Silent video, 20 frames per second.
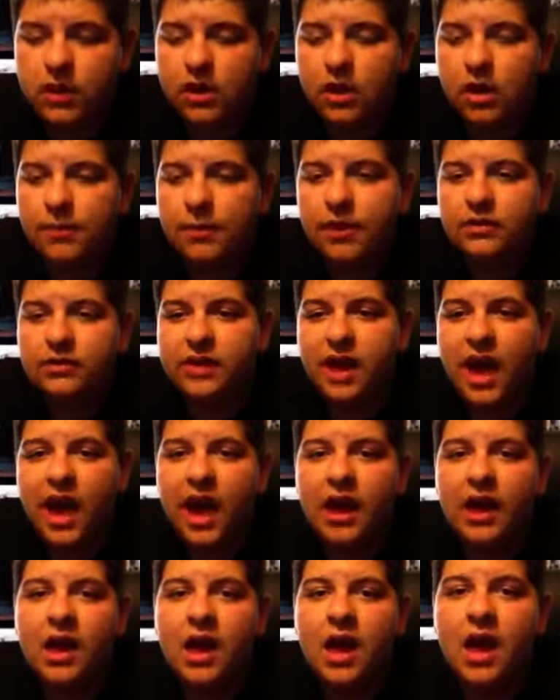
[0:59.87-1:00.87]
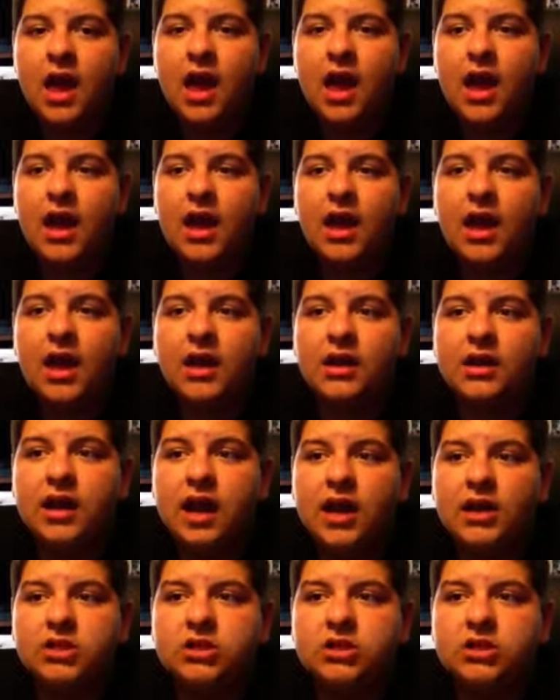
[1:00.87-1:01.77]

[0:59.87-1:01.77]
about that, and I